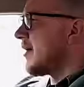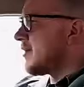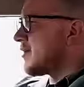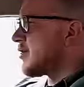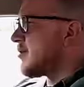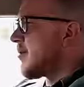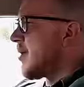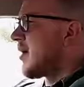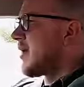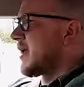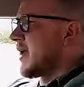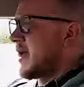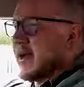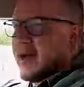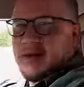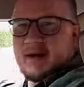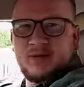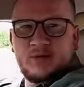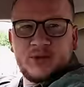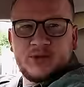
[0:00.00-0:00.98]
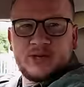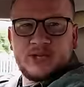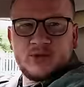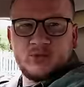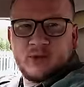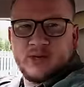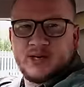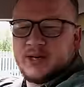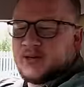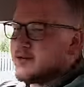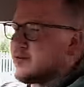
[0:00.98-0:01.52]
To my ear, with these
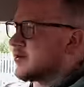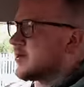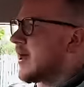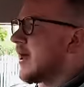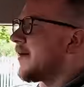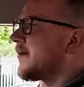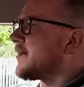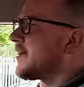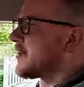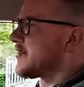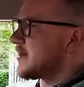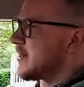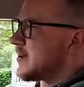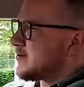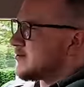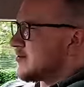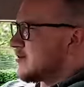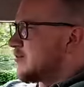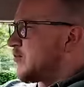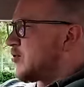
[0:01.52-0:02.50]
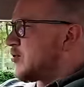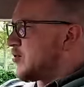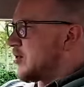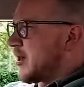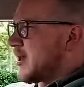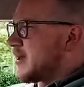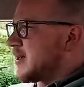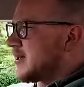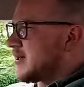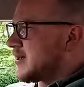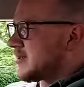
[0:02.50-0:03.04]
windows down, that sounds more
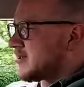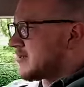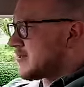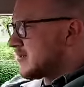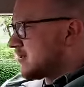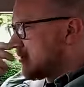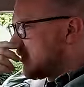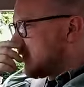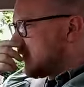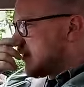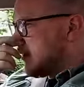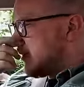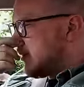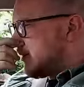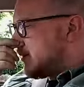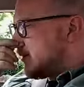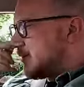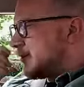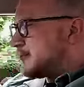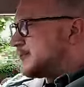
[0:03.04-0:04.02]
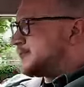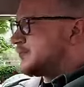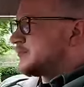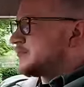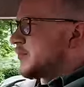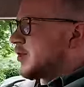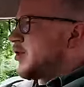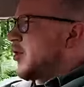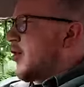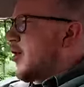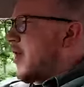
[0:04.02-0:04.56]
like it's
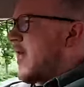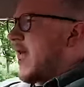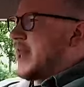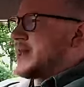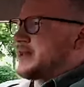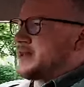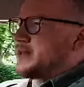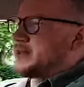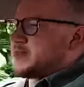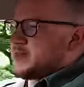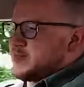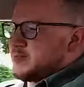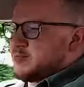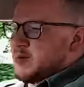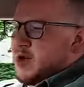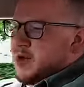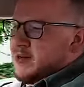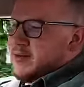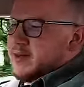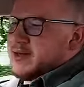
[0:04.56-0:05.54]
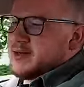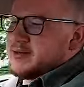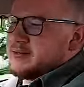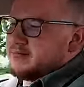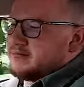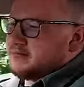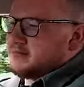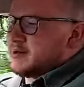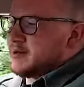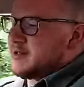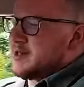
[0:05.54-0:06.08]
not headers that's
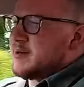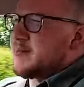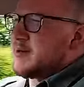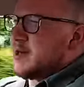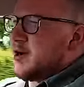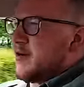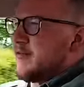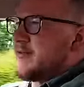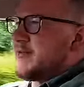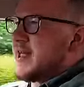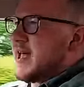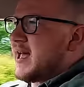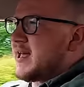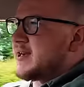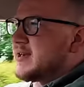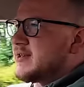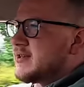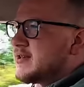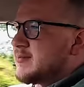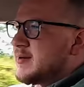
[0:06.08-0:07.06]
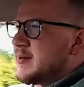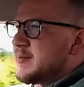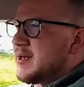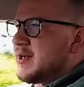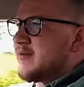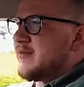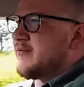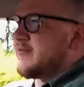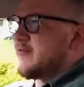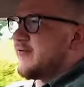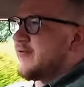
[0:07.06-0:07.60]
blowing, but something off of the headers, maybe a
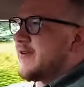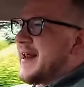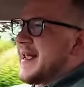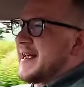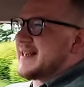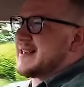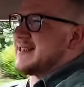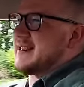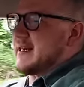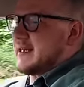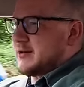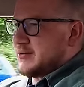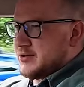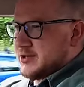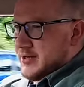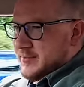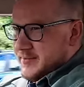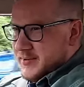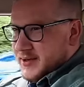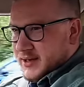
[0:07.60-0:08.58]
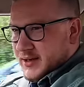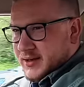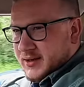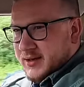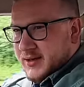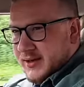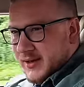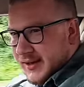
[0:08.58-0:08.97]
flexi or something.